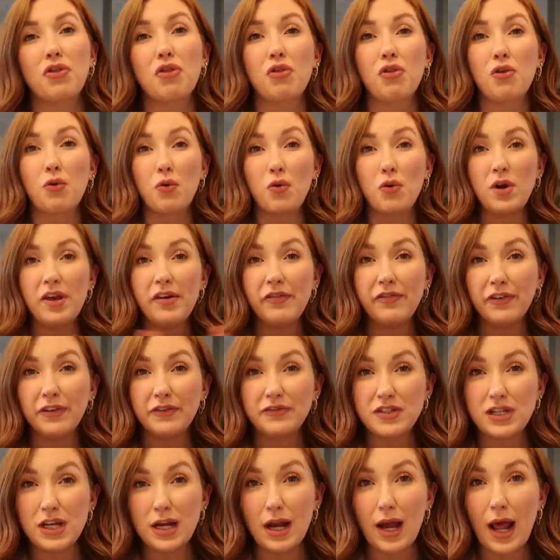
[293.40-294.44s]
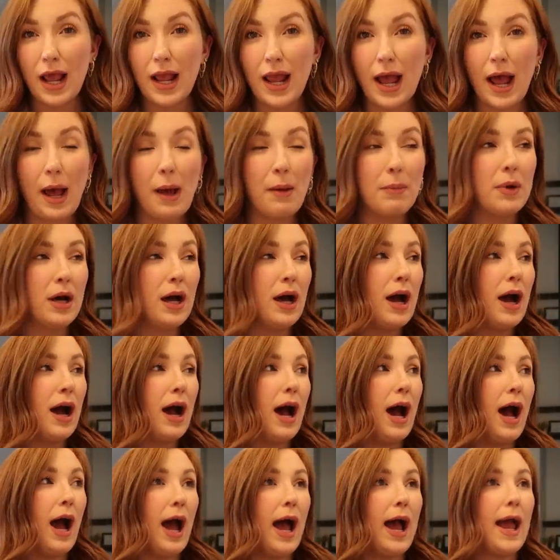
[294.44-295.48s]
3.15 a.m.,
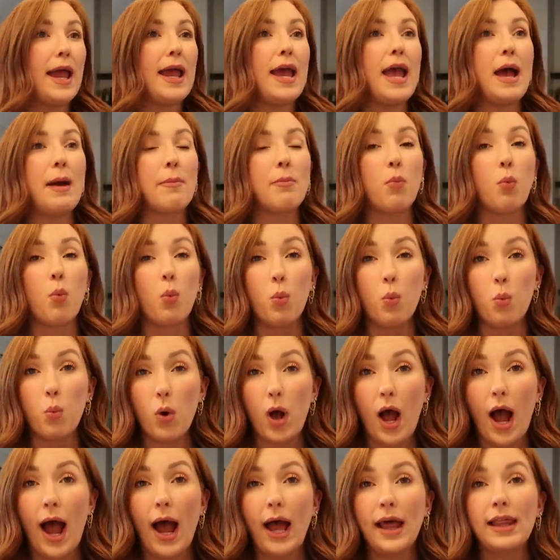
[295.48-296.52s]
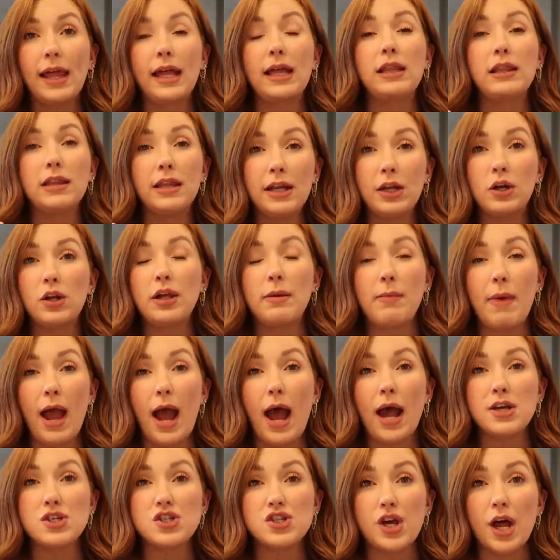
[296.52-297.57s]
I am, I like literally
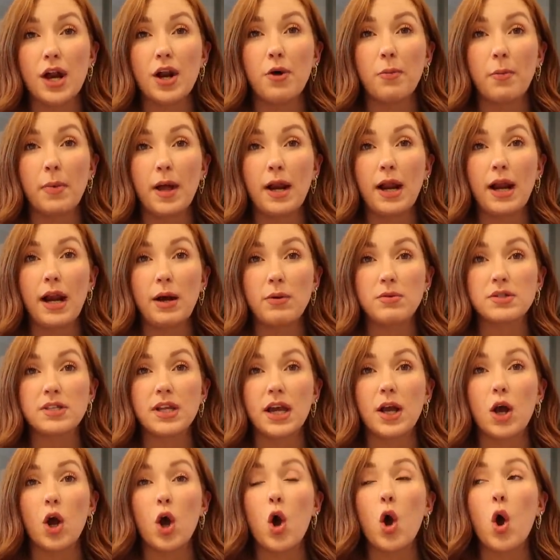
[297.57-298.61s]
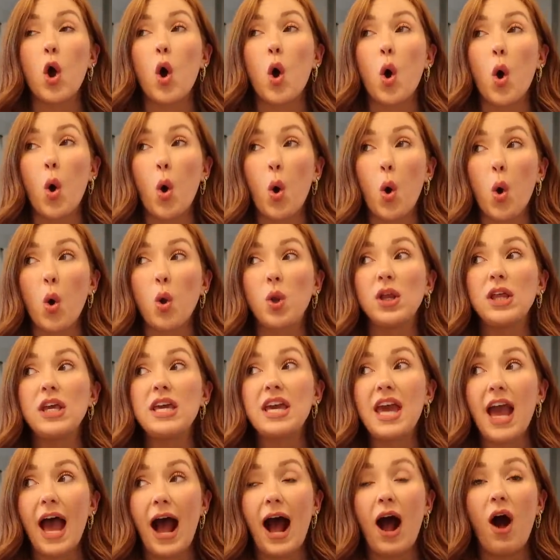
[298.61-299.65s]
my eyes shot open and I was like, holy
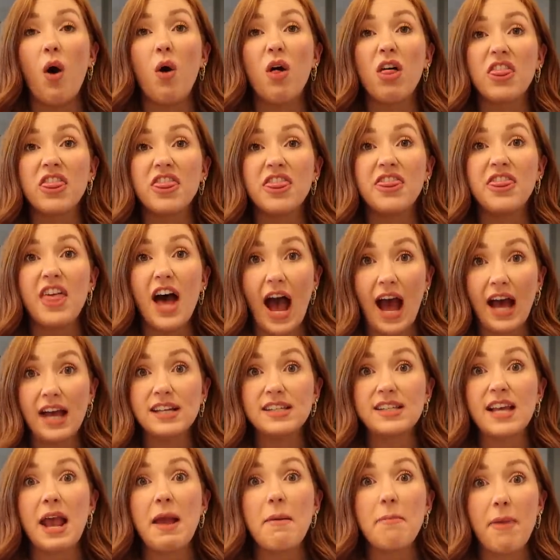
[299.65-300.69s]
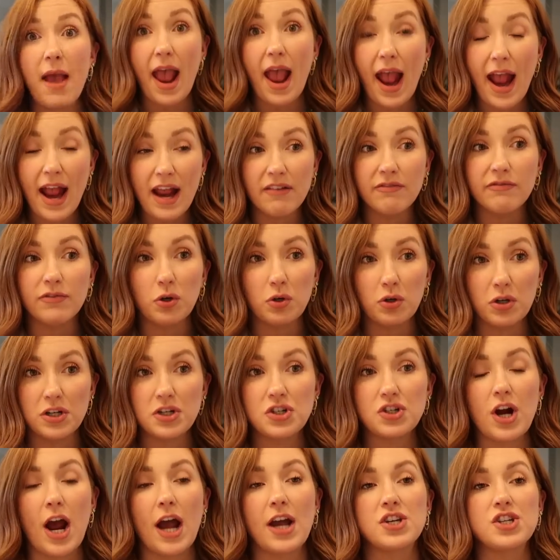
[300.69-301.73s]
cow, that is a painful
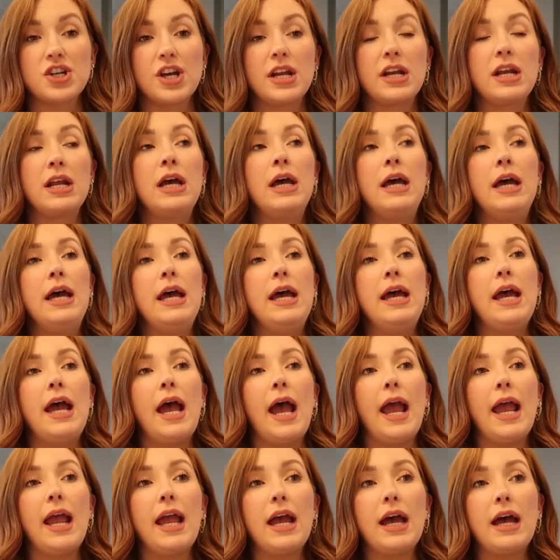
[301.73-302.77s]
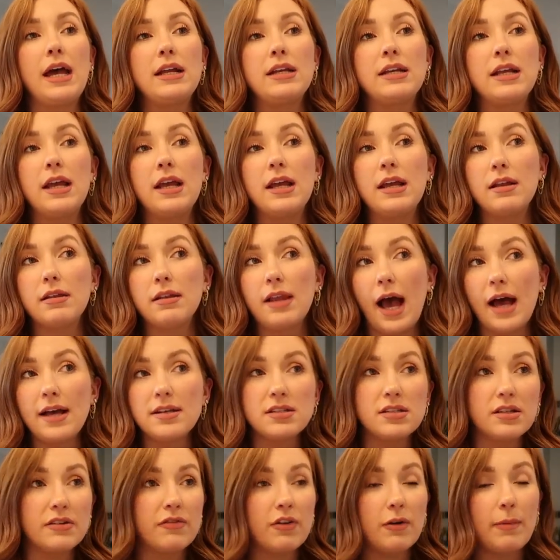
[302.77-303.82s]
contraction. And it
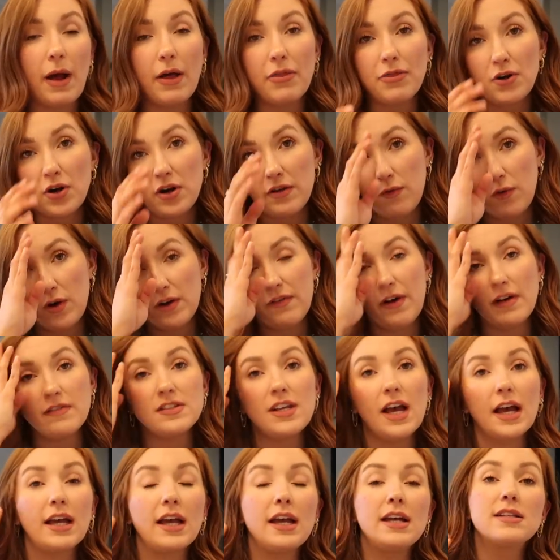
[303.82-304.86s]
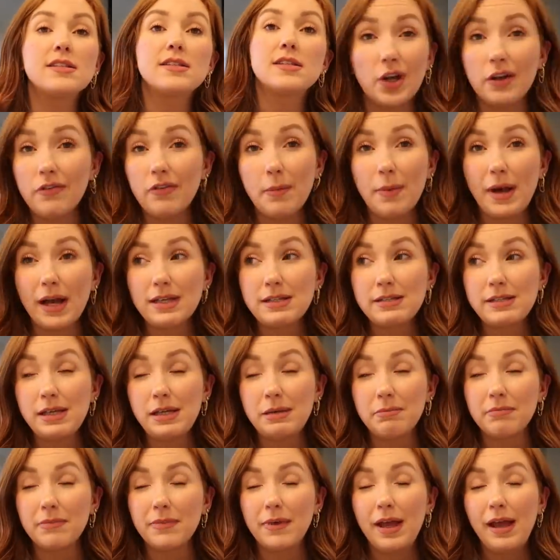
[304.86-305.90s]
lasted for about 30, 45 seconds. So I fell back asleep.